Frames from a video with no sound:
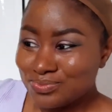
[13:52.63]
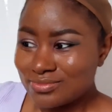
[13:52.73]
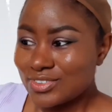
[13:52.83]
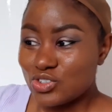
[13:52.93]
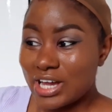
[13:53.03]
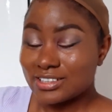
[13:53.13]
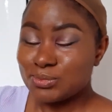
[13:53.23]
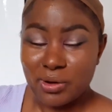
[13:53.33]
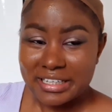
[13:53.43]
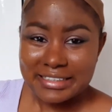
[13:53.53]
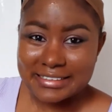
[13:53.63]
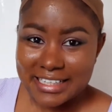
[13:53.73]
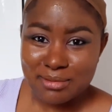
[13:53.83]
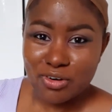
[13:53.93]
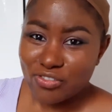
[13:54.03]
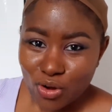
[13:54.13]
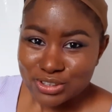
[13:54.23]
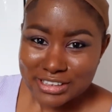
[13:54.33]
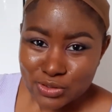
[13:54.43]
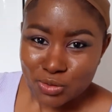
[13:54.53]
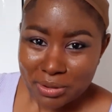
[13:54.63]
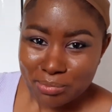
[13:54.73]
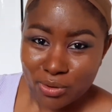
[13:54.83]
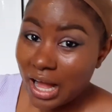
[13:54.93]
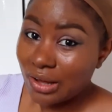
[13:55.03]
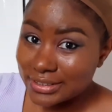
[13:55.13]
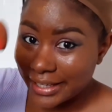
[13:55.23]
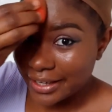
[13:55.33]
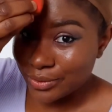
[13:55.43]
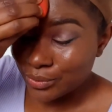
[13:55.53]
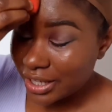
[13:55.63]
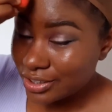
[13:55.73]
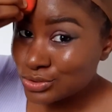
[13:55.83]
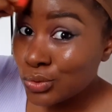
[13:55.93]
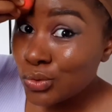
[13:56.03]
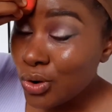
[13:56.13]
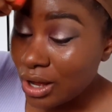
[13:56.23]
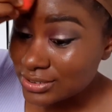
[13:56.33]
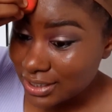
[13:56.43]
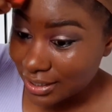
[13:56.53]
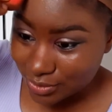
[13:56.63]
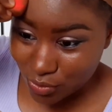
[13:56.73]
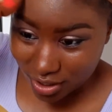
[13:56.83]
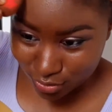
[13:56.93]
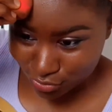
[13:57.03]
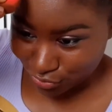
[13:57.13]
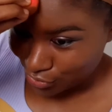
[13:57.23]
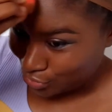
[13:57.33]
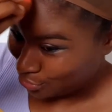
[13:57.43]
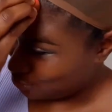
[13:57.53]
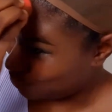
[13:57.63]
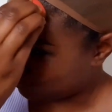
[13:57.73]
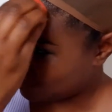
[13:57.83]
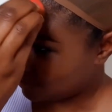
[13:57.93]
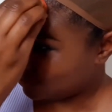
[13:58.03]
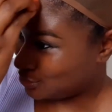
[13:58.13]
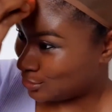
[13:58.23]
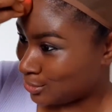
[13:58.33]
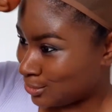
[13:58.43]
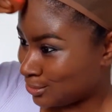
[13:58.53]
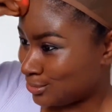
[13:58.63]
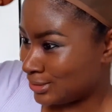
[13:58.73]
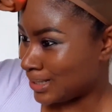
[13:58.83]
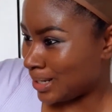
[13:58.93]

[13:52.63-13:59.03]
you are spoiling the name of all single people out there, okay? So go outside, go and look for your own. So yeah,